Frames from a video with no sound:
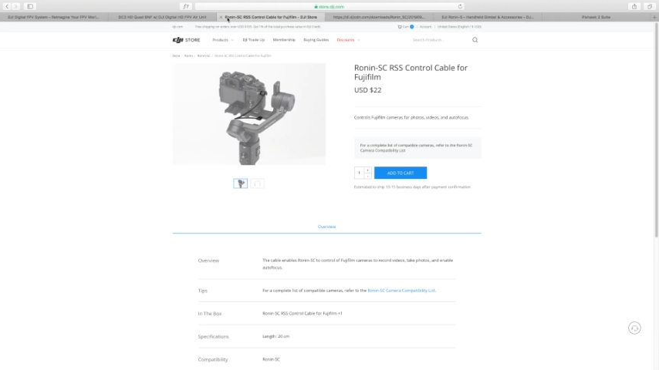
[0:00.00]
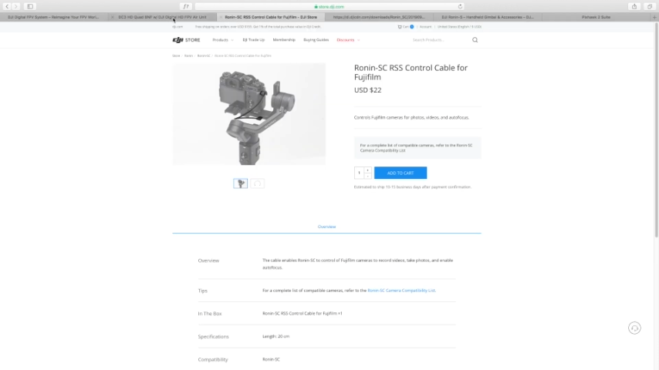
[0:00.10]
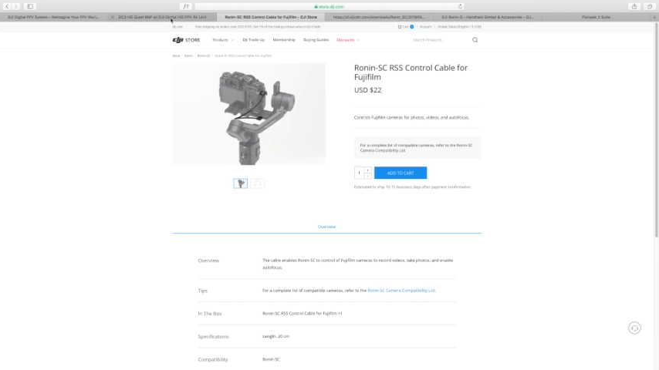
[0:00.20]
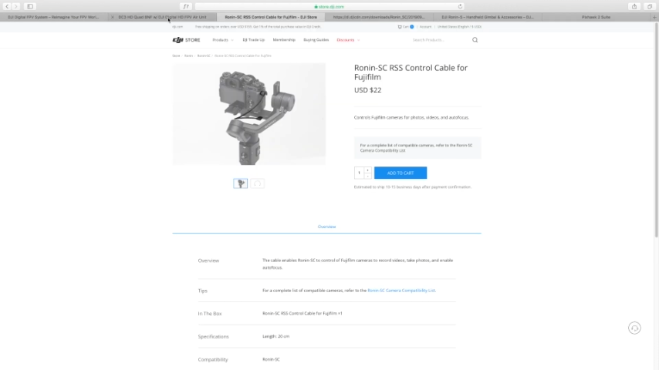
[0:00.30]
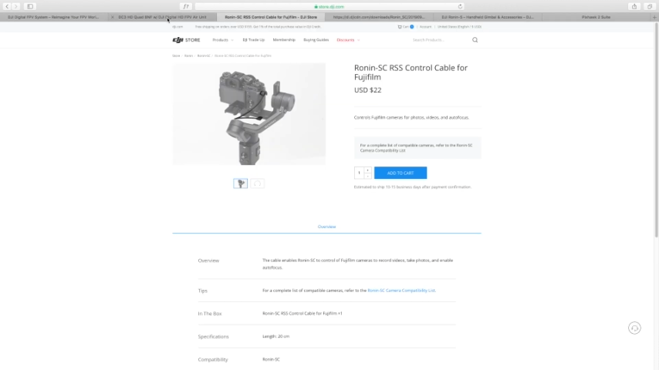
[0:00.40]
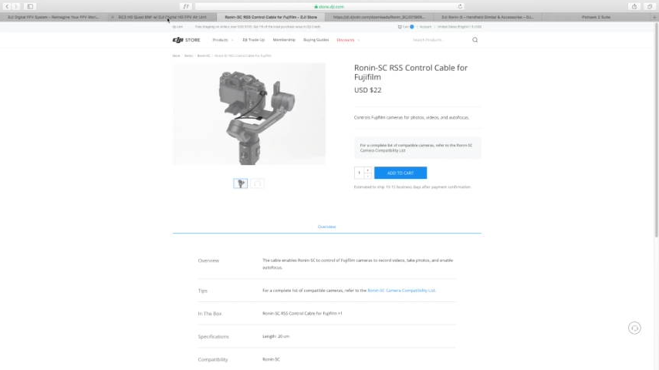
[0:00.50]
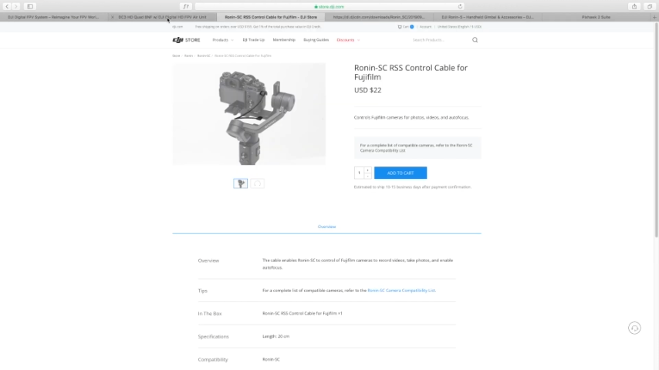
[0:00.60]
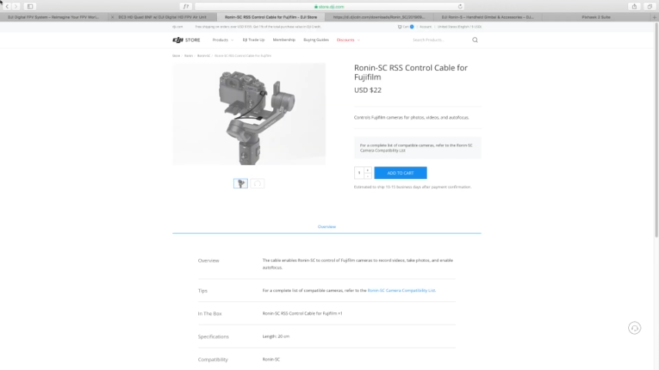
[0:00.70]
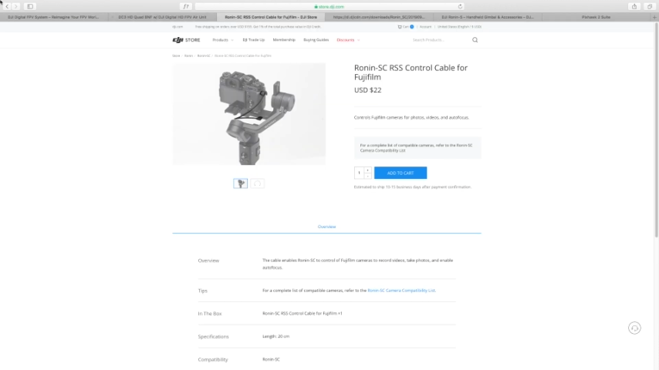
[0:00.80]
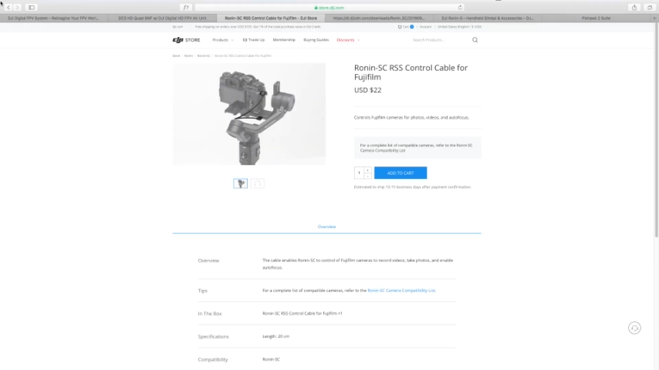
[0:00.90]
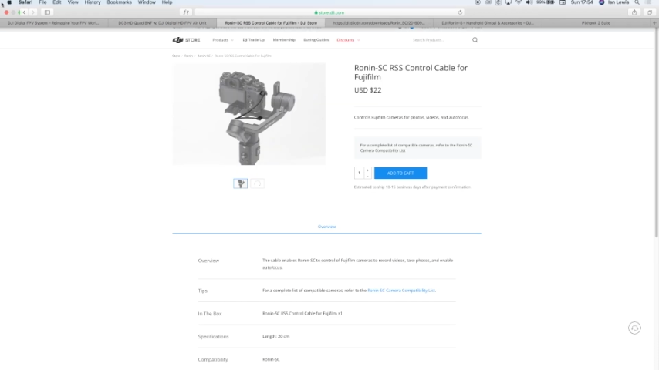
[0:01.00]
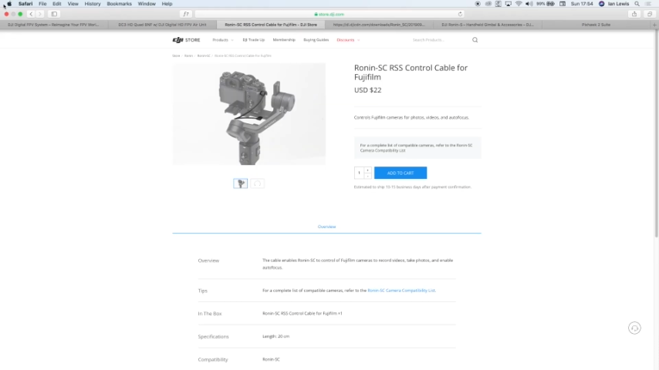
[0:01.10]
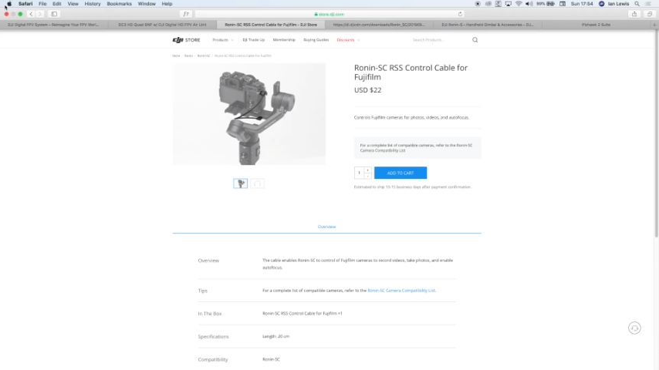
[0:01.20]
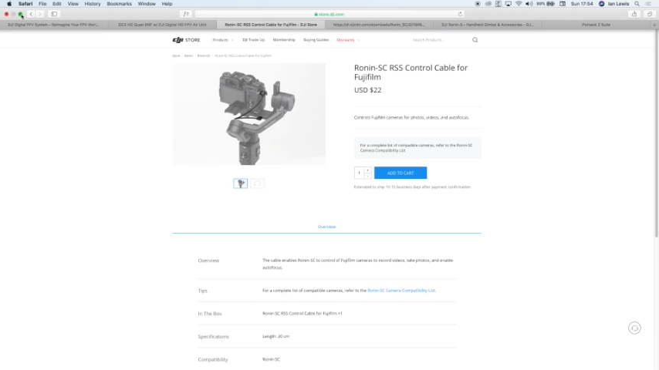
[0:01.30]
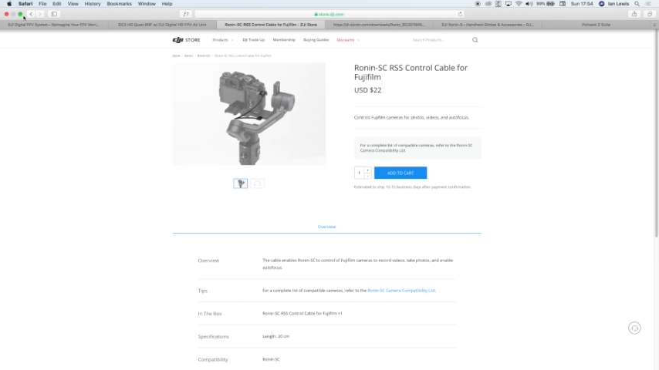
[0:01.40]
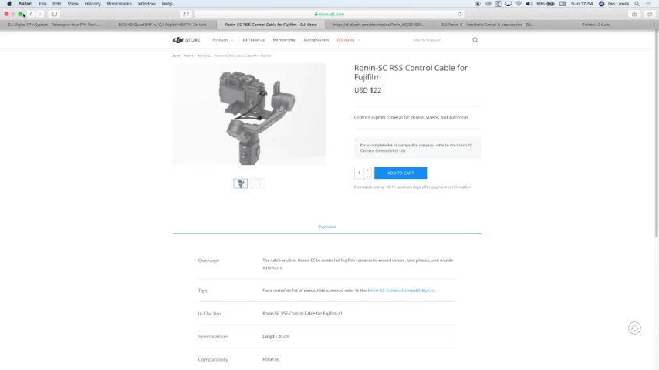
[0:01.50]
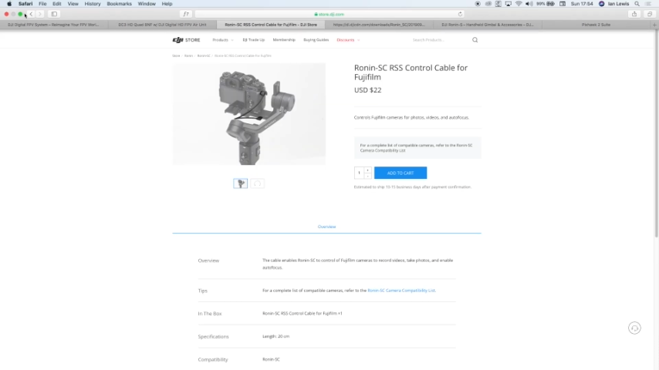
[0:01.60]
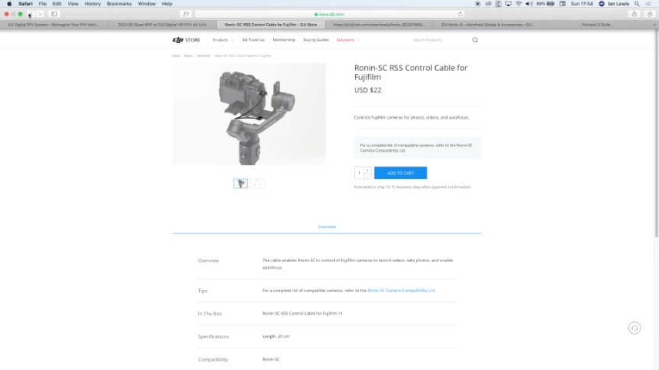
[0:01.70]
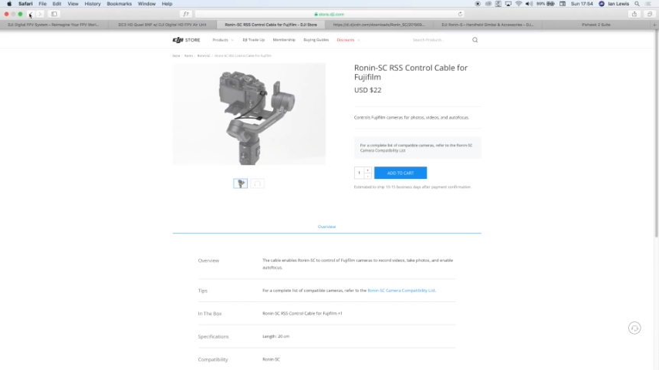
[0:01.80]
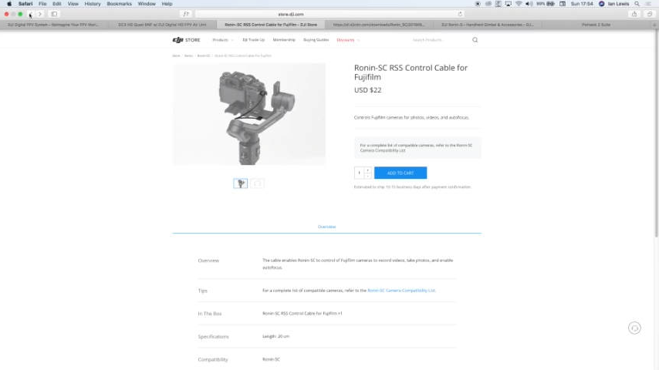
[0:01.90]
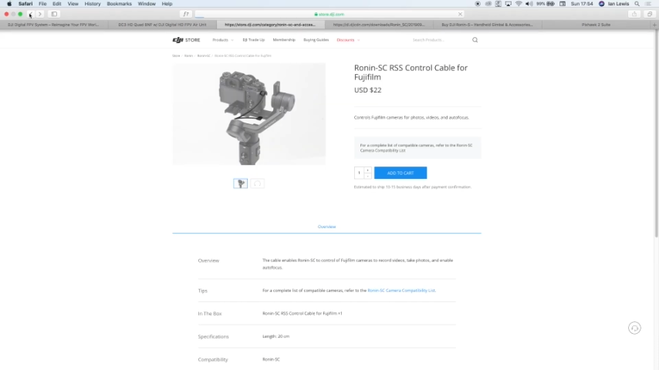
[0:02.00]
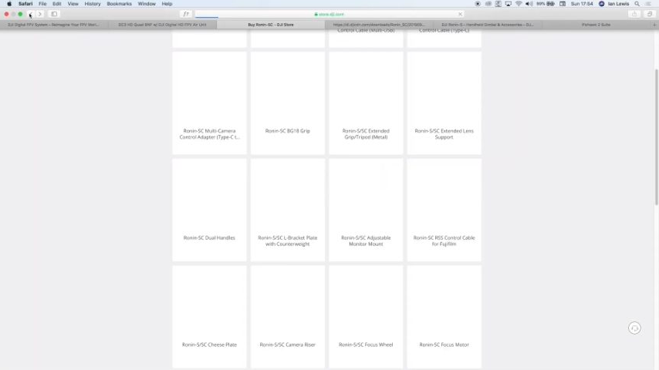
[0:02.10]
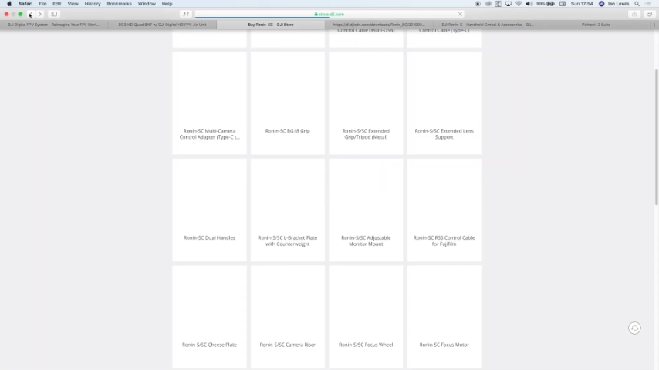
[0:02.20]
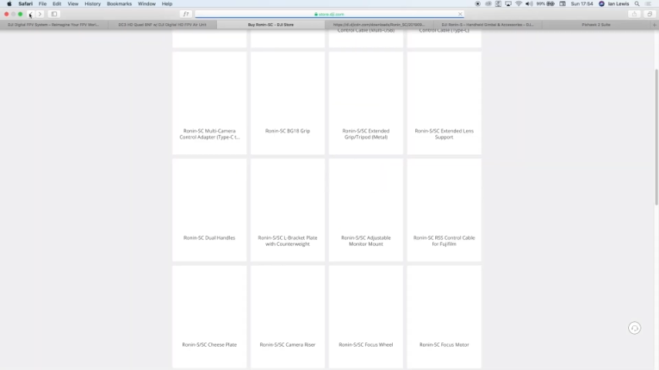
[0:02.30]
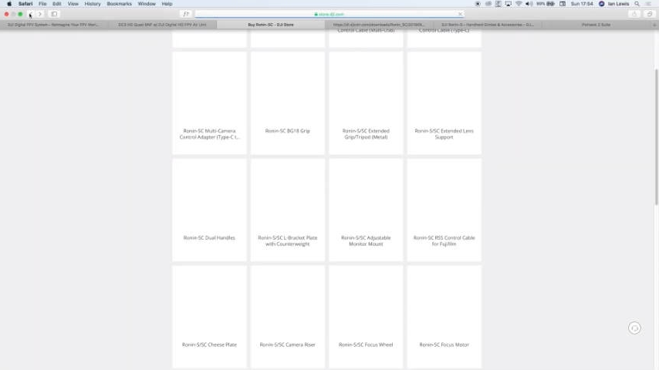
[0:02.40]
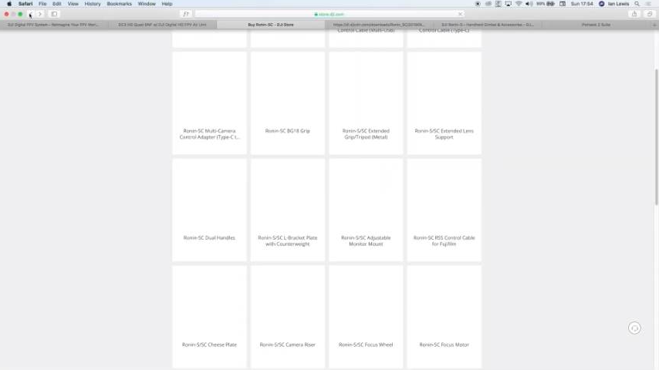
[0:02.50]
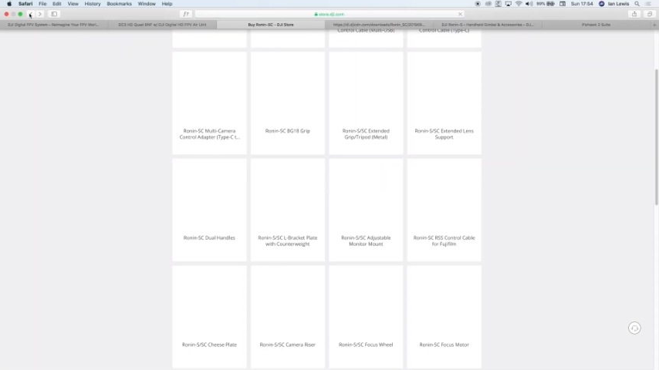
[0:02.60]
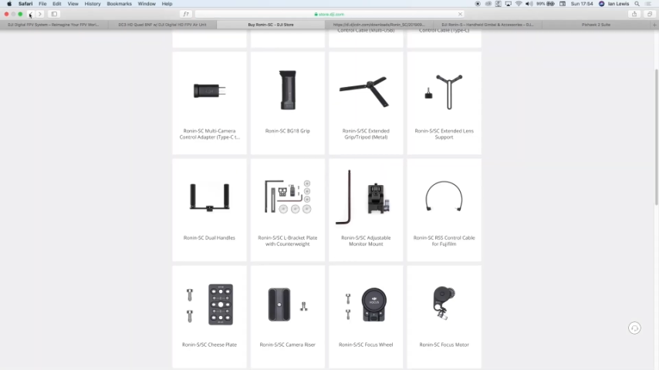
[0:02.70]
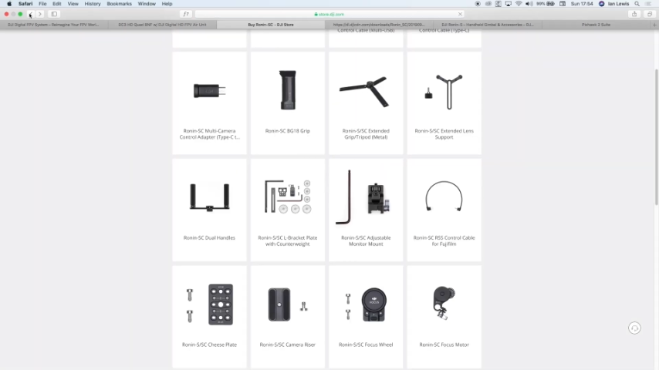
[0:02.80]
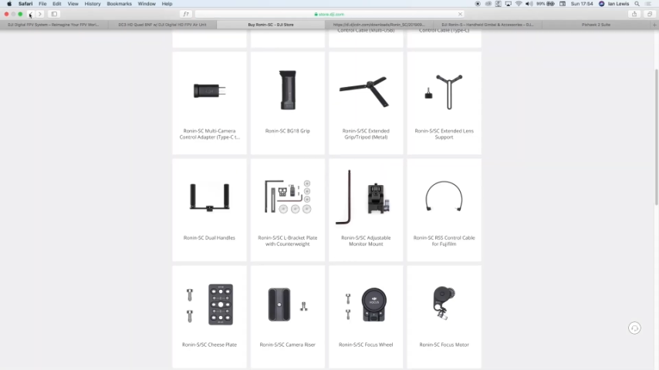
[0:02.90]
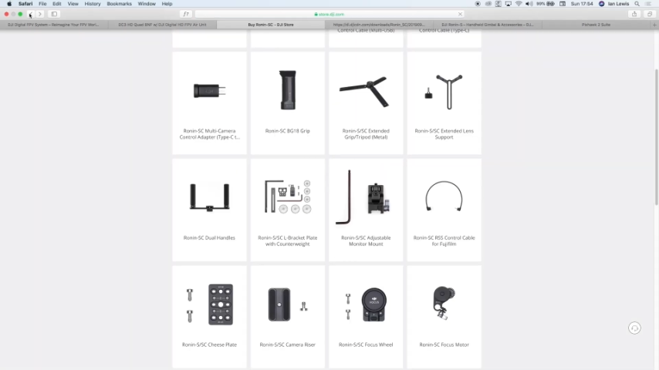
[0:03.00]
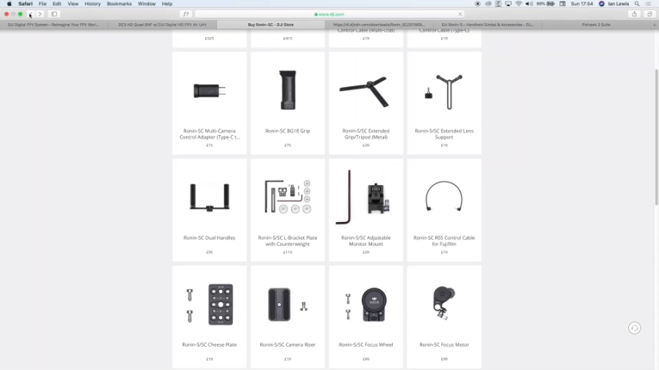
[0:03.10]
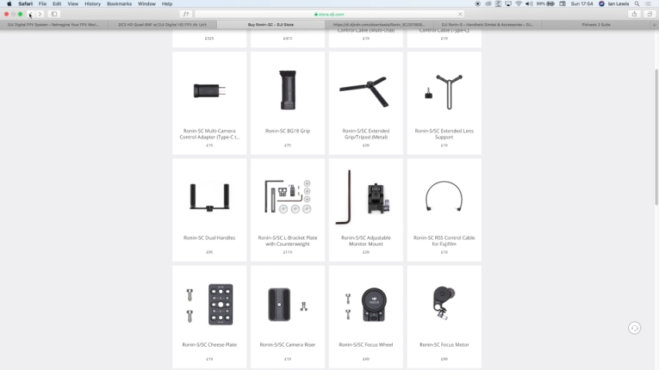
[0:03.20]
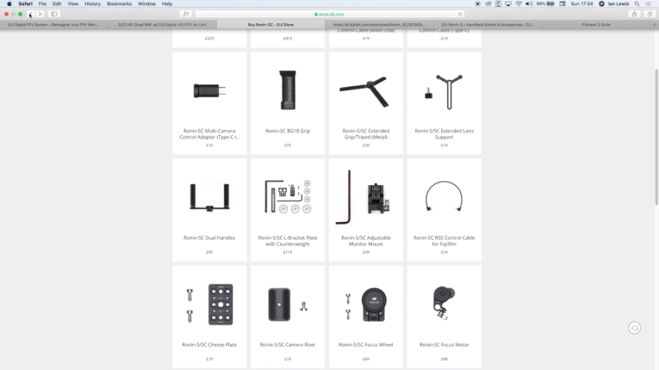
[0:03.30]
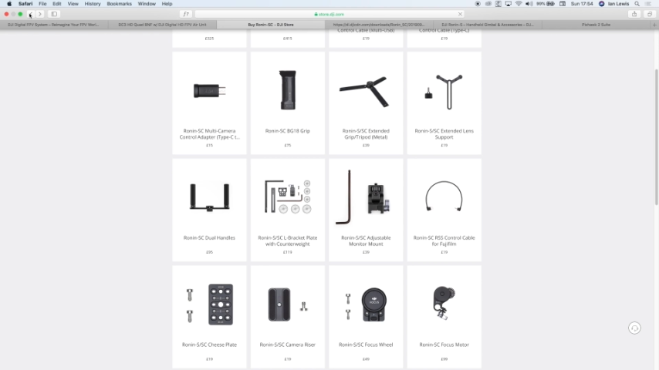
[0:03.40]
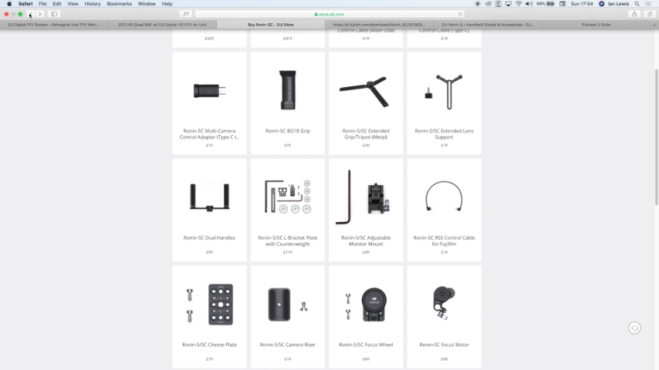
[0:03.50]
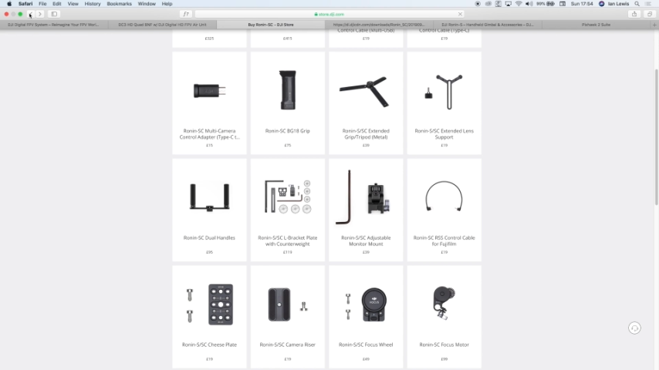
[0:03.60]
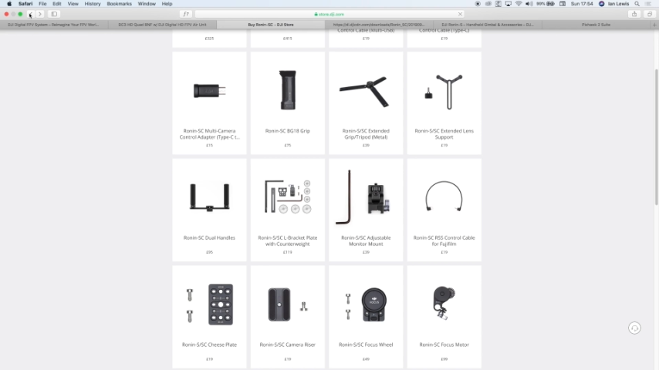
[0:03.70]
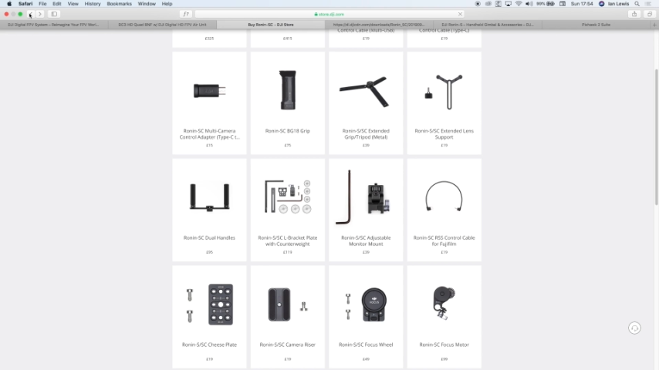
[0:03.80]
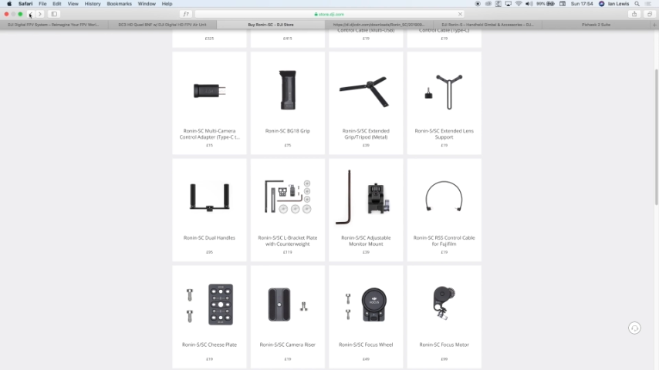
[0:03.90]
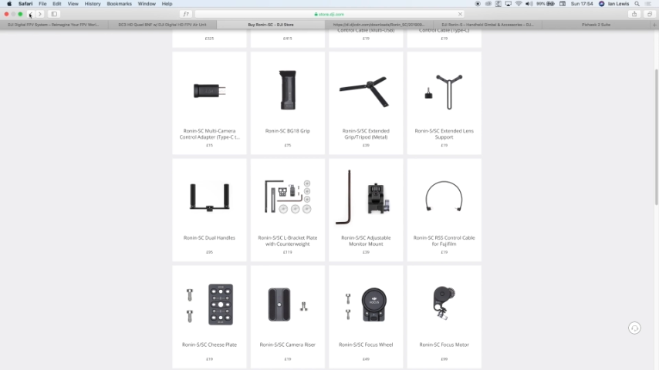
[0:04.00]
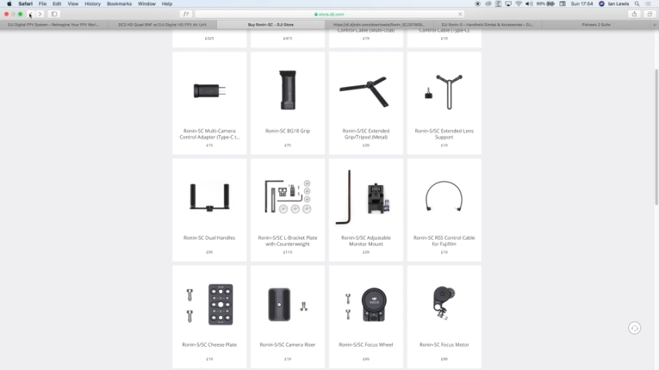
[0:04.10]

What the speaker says: No face is visible, so there are no lips to read.